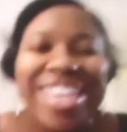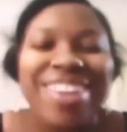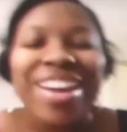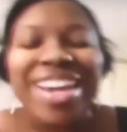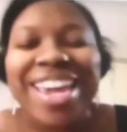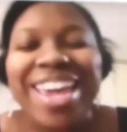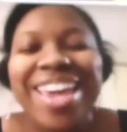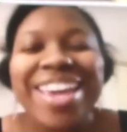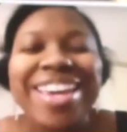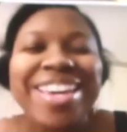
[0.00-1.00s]
I
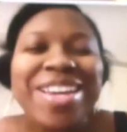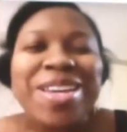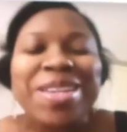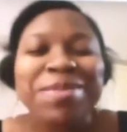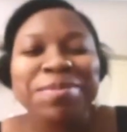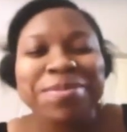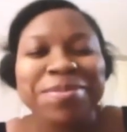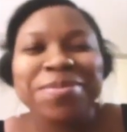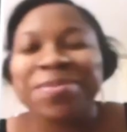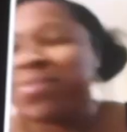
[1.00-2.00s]
am.
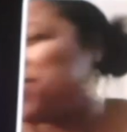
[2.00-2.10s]
What's up?